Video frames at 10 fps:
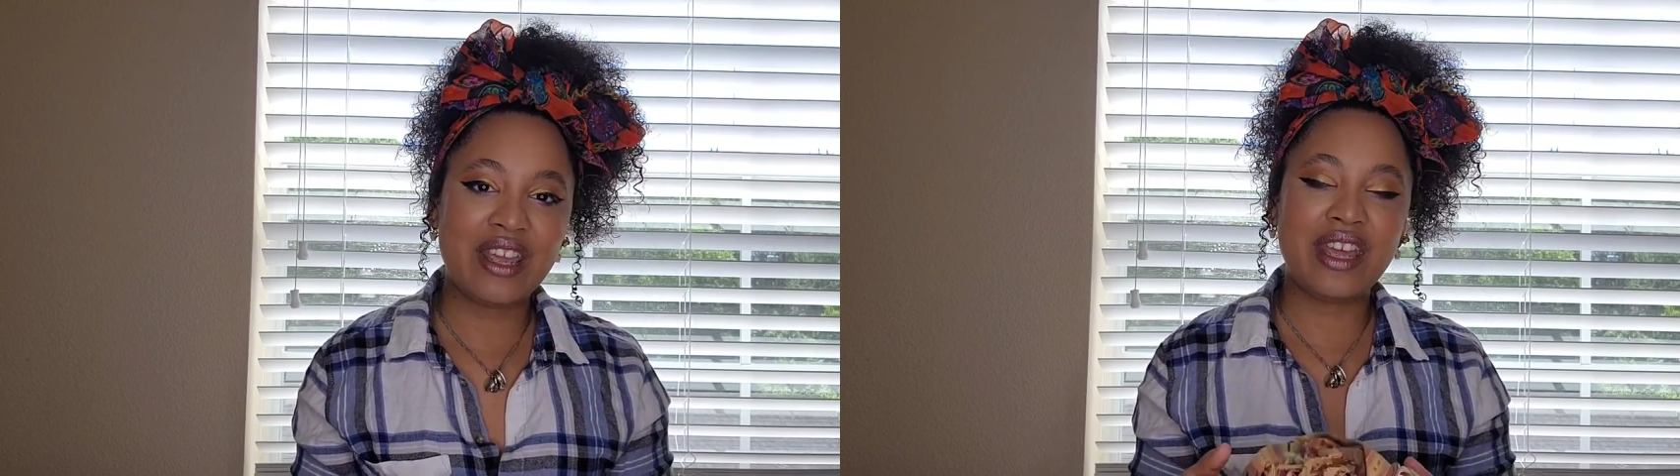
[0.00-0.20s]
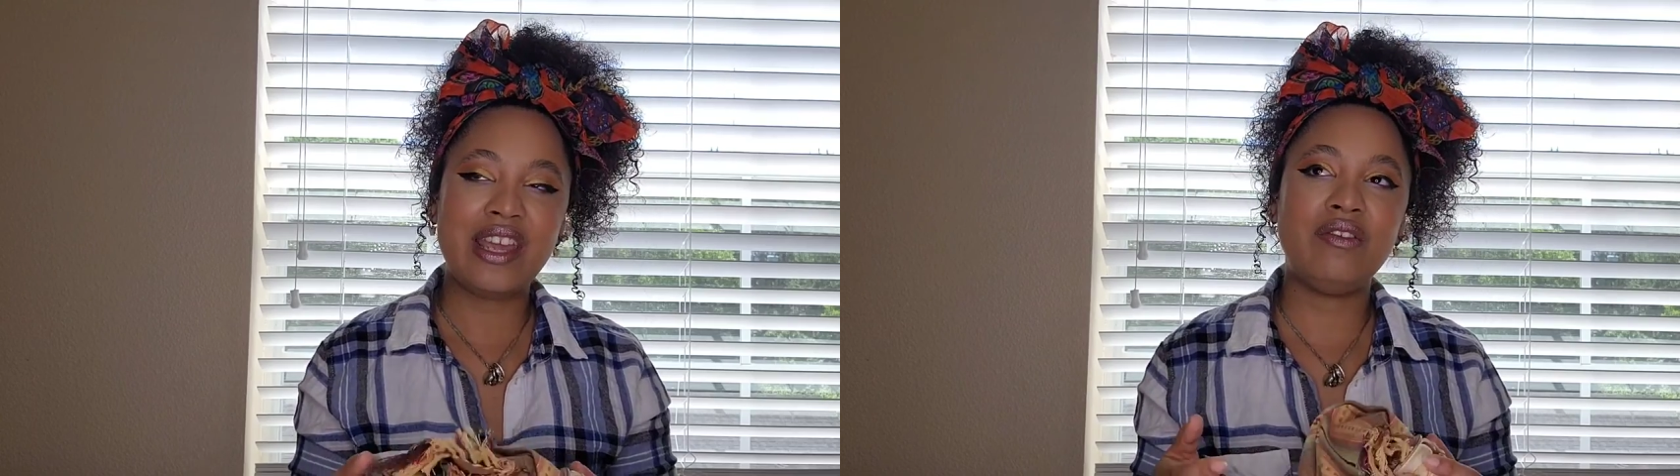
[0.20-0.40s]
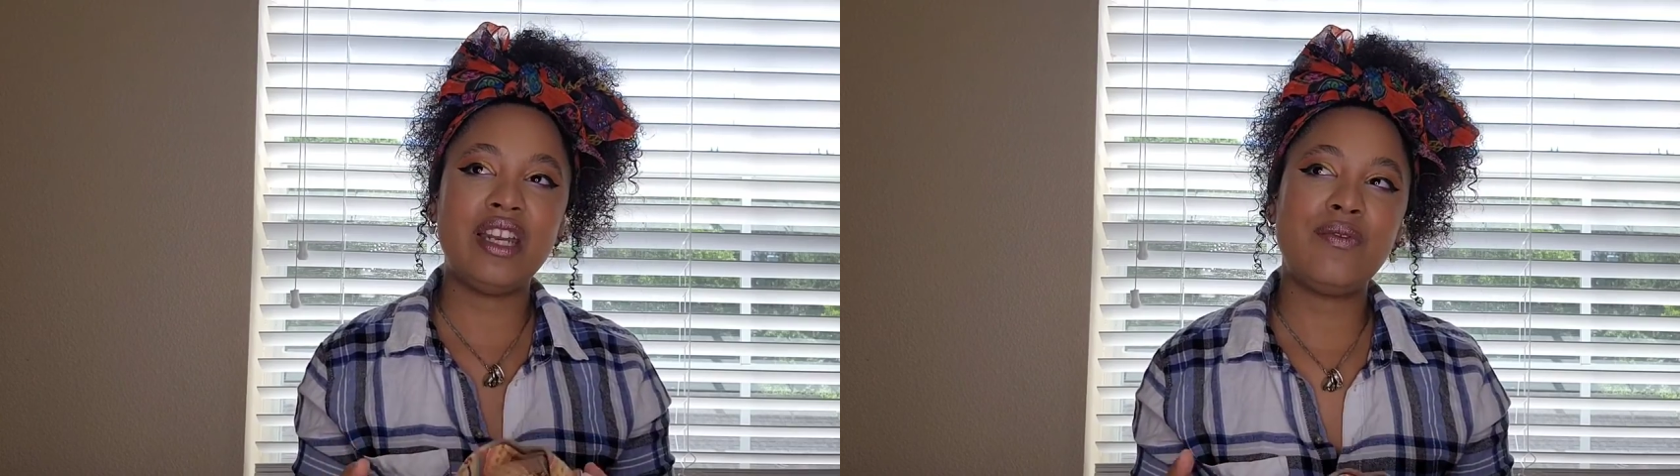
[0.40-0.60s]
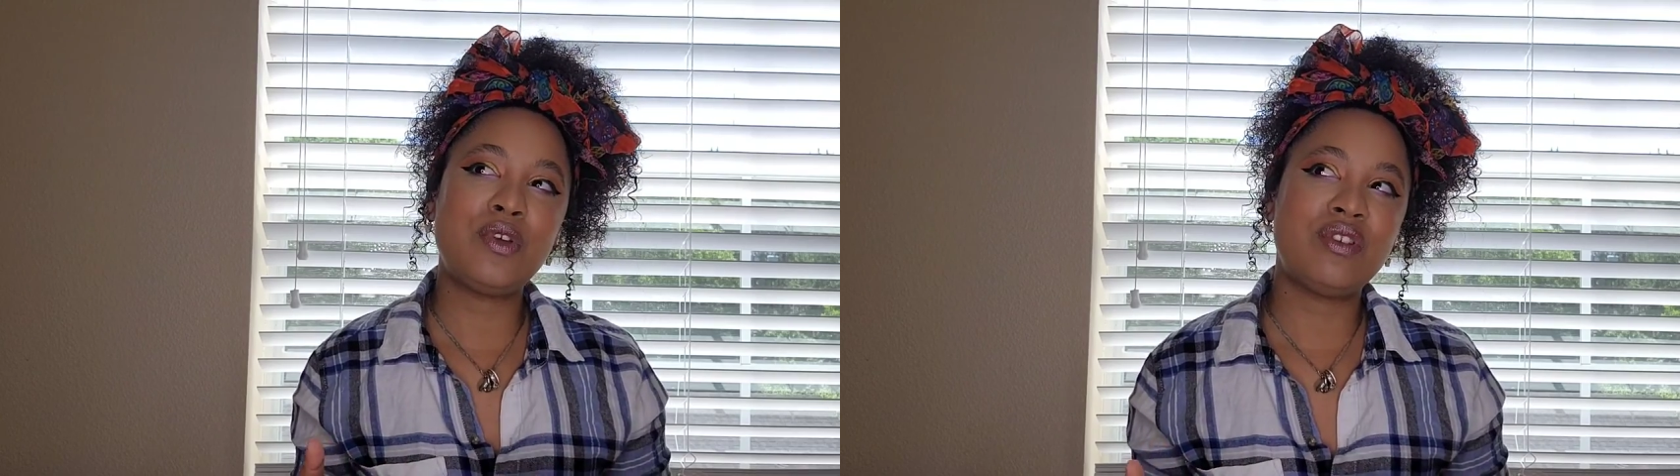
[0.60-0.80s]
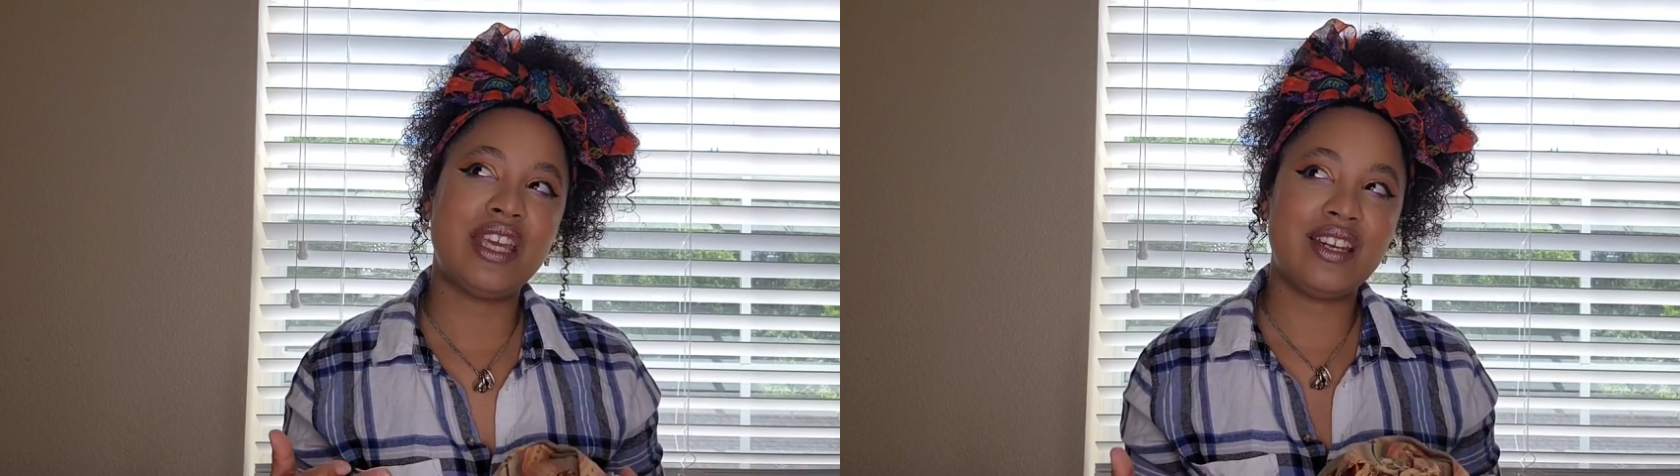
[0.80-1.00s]
E- even if
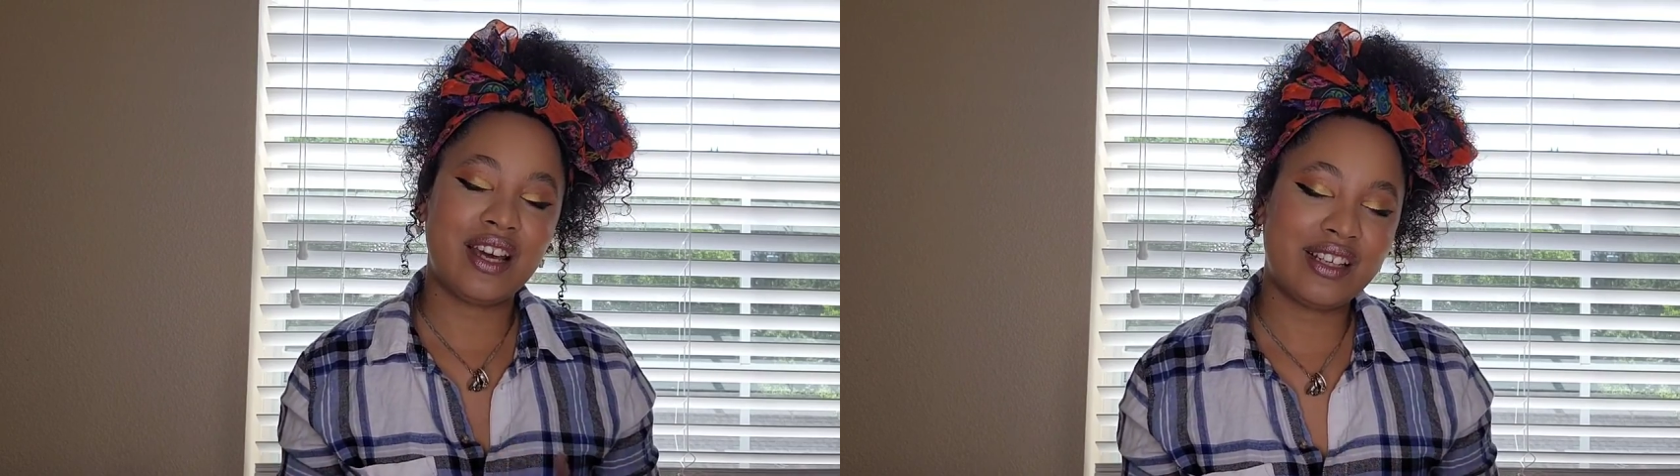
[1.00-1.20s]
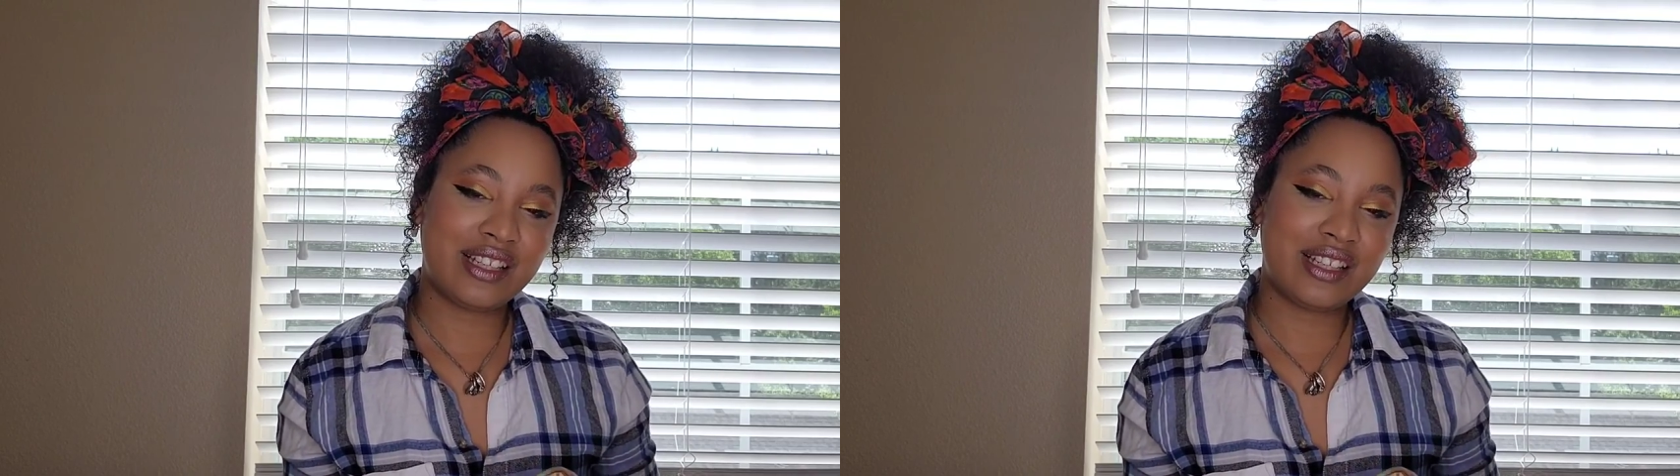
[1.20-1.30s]
you didn't know